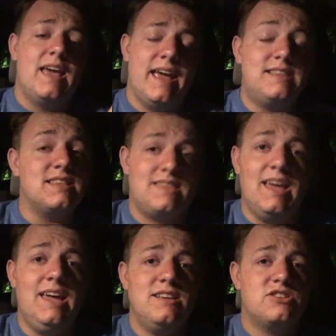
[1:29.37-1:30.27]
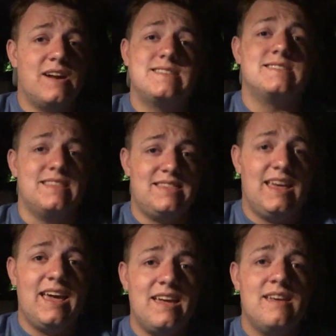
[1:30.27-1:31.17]
it's a thing. Stress is a
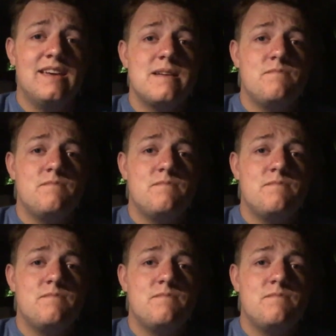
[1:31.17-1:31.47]
thing.